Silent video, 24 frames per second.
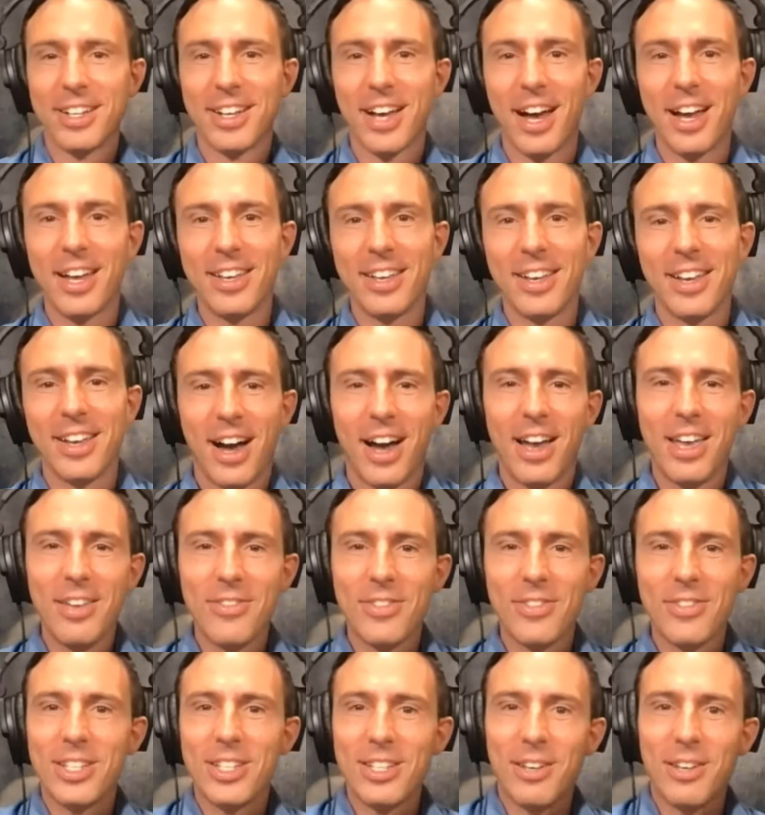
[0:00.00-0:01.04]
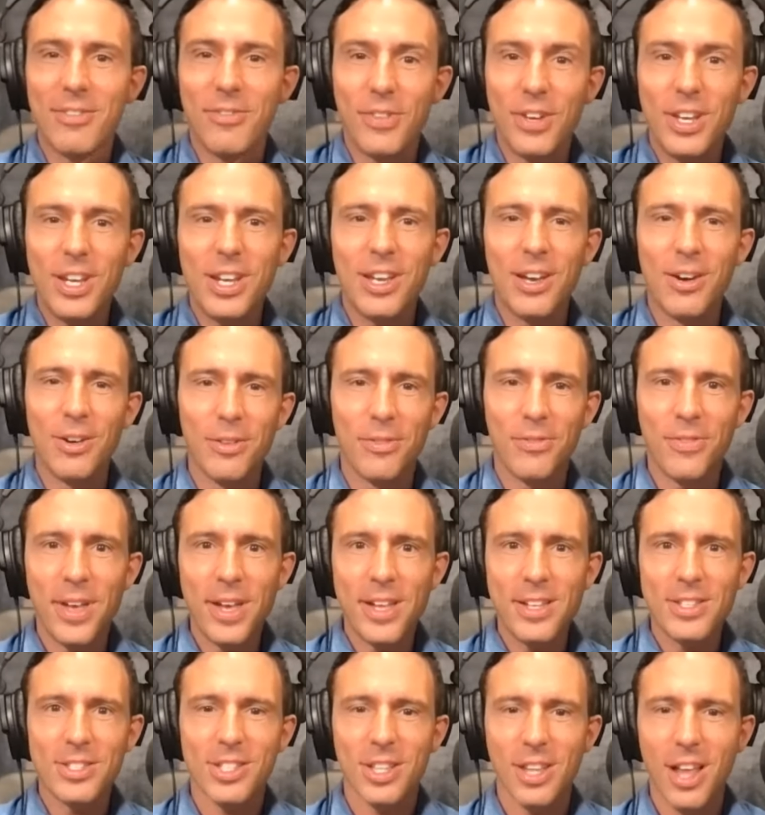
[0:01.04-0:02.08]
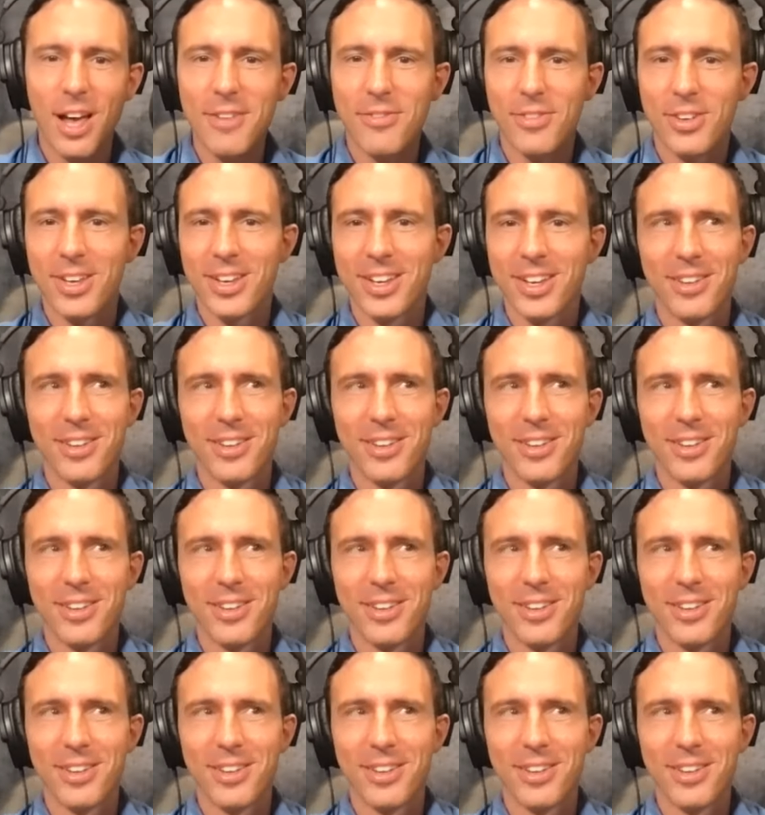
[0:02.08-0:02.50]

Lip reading: I even did a video. The fans love it.